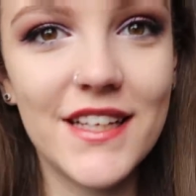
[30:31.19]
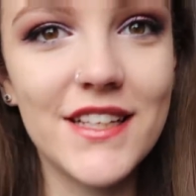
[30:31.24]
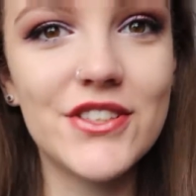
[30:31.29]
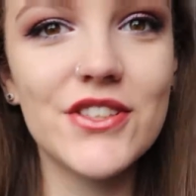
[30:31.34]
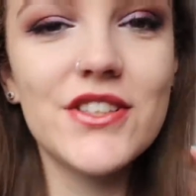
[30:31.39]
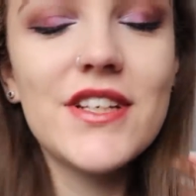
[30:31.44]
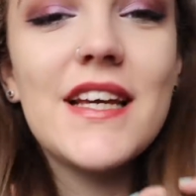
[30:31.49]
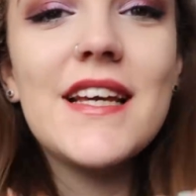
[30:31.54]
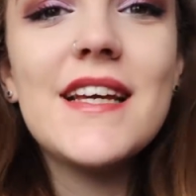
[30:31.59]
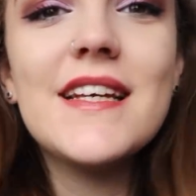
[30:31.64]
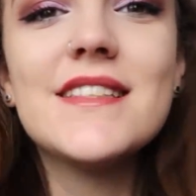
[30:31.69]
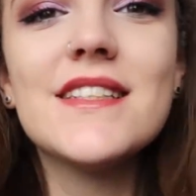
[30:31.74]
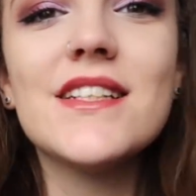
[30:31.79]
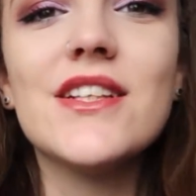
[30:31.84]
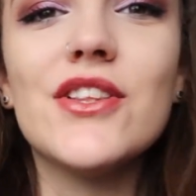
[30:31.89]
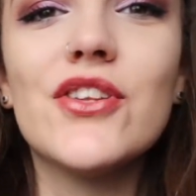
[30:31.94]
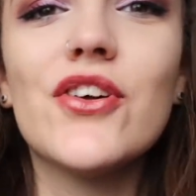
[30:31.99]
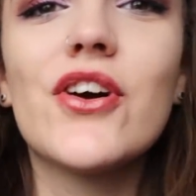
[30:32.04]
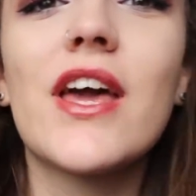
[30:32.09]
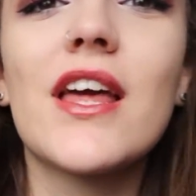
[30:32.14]
It
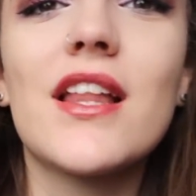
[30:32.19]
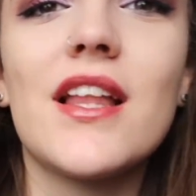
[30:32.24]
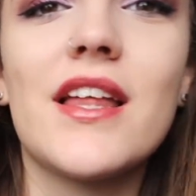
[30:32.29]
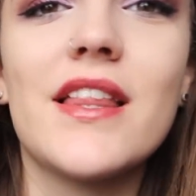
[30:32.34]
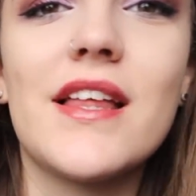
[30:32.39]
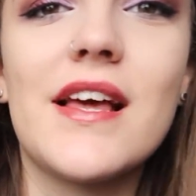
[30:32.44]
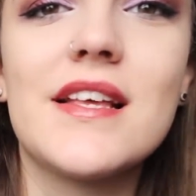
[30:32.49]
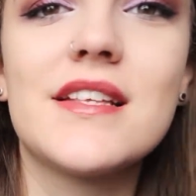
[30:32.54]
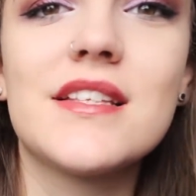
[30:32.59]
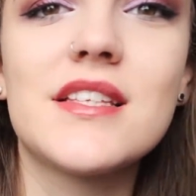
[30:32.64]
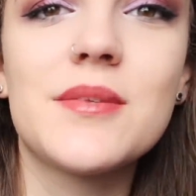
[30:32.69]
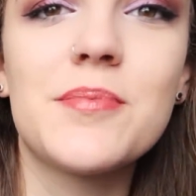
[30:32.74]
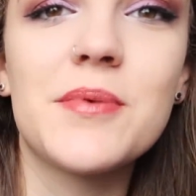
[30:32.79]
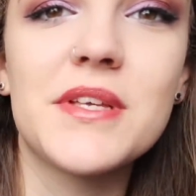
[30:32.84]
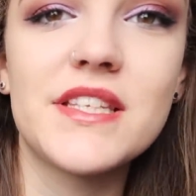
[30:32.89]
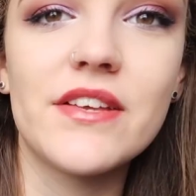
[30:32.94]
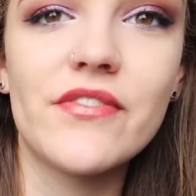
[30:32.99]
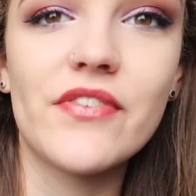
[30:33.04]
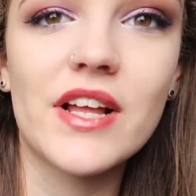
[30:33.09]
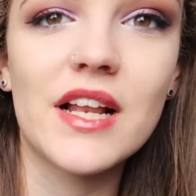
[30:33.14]
isn't looking like this
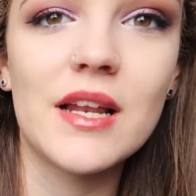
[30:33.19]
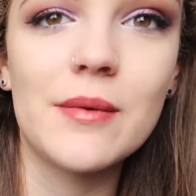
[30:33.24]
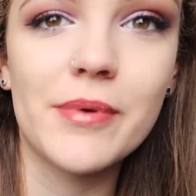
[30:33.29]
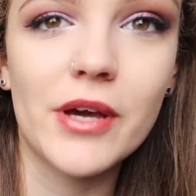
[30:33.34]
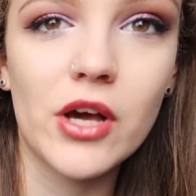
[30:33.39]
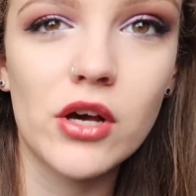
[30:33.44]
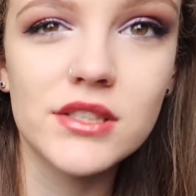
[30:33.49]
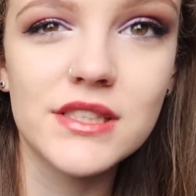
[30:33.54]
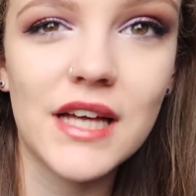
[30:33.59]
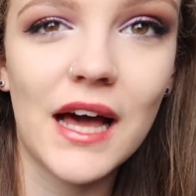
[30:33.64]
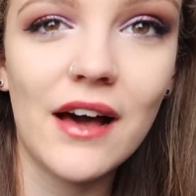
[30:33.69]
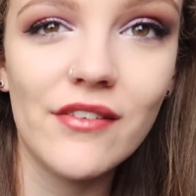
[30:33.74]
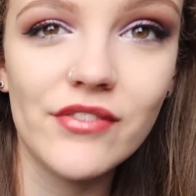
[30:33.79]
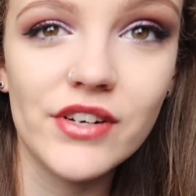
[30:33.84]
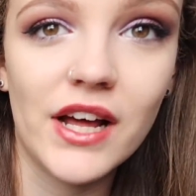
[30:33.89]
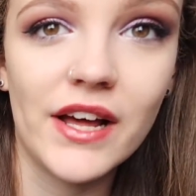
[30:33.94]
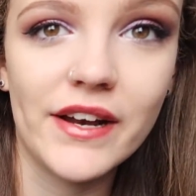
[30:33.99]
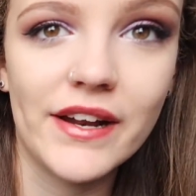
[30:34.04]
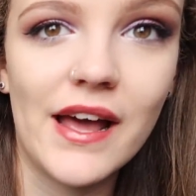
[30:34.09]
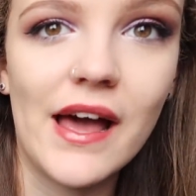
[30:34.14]
specifically because I
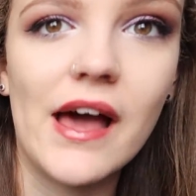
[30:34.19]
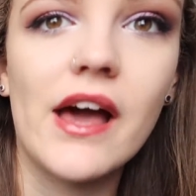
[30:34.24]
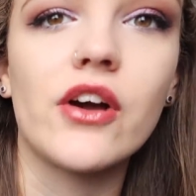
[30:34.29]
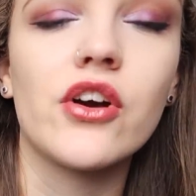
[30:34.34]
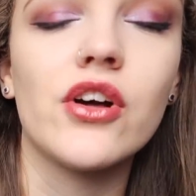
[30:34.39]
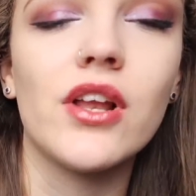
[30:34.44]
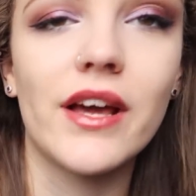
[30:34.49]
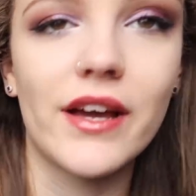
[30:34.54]
haven't had a haircut.